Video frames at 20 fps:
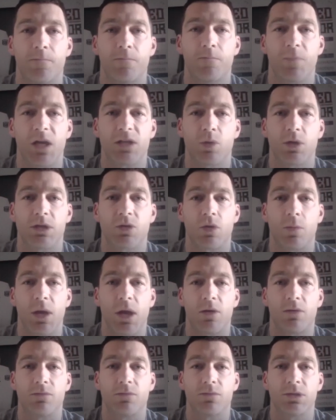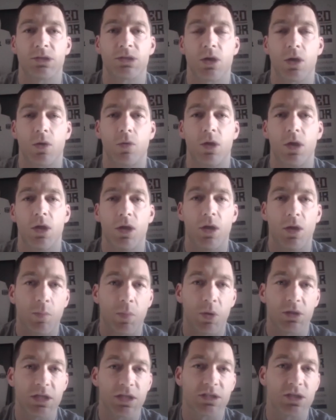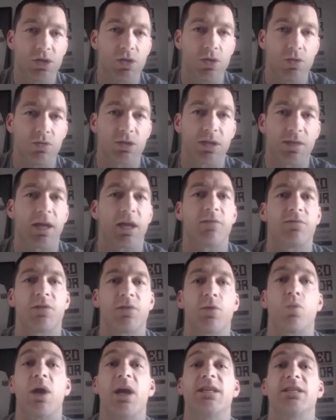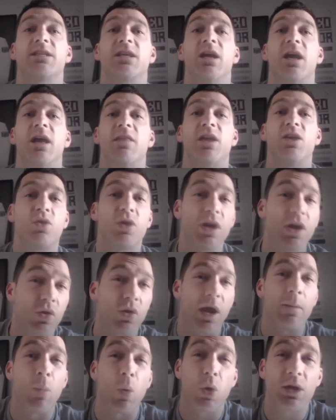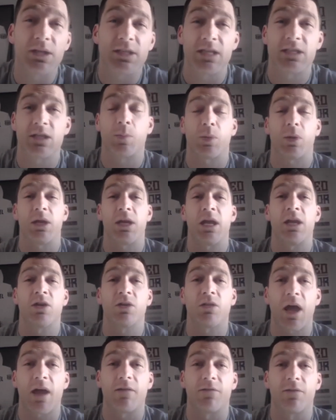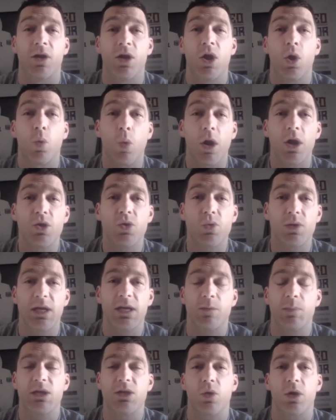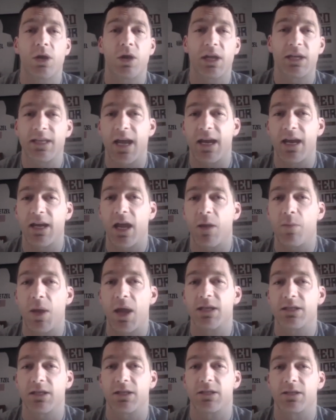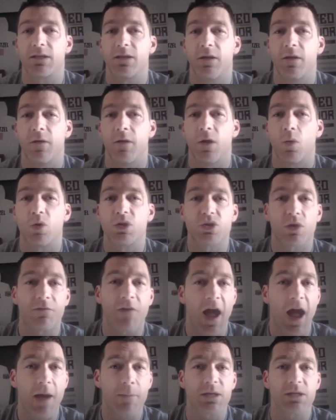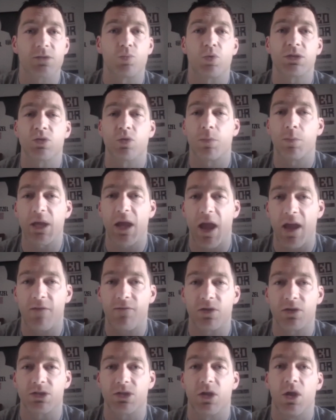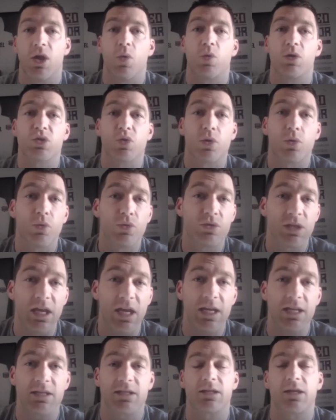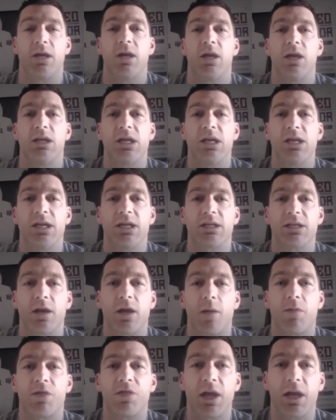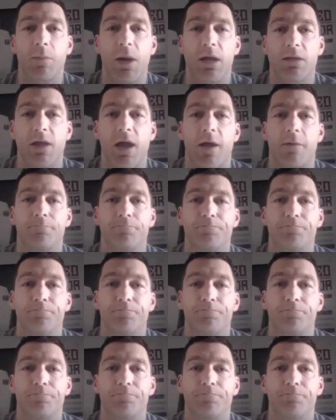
That's what it's all about. And so put this to use. Think of different ways that you can create more discipline in your life. What do you need to be doing on a day to day basis? What sort of habits? What sort of behaviors? What sort of routines do you need to set up? Think about that.